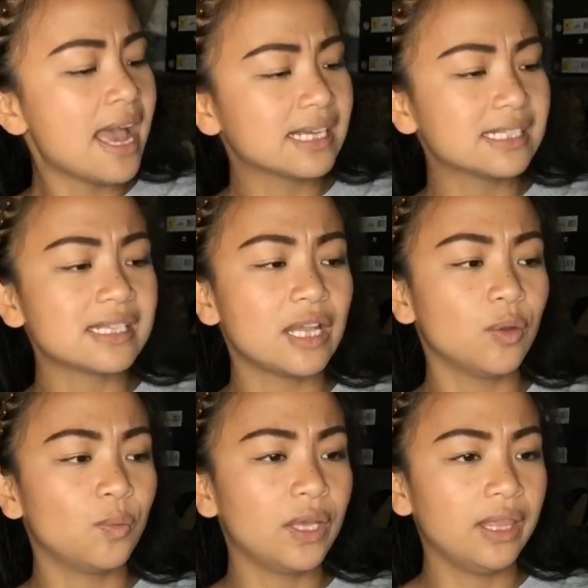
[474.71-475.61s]
I can style
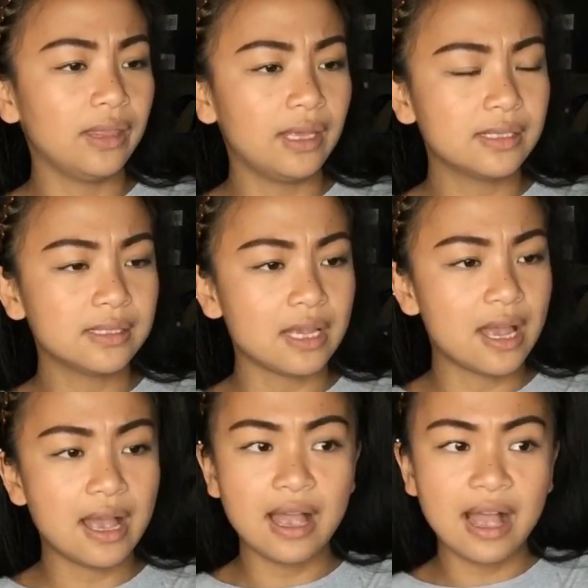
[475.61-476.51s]
it with
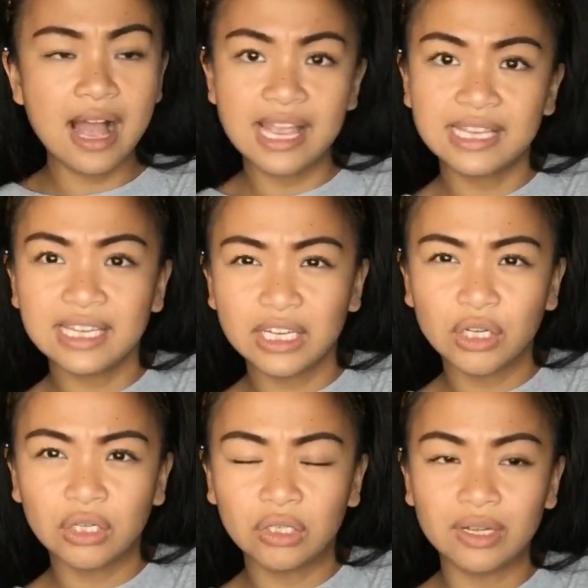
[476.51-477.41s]
a high
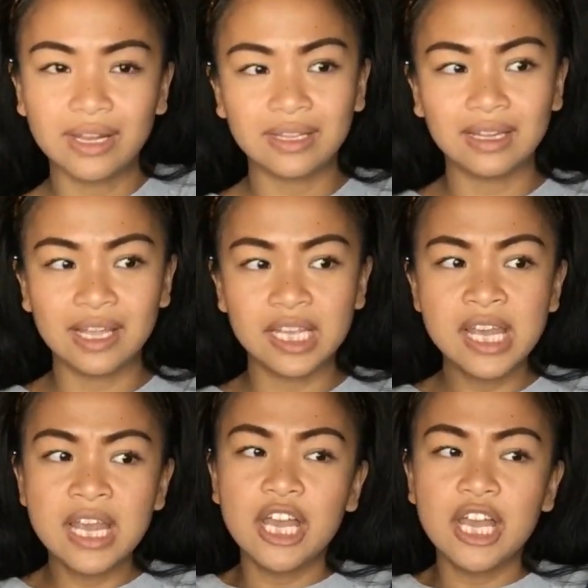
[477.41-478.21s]
heel and then like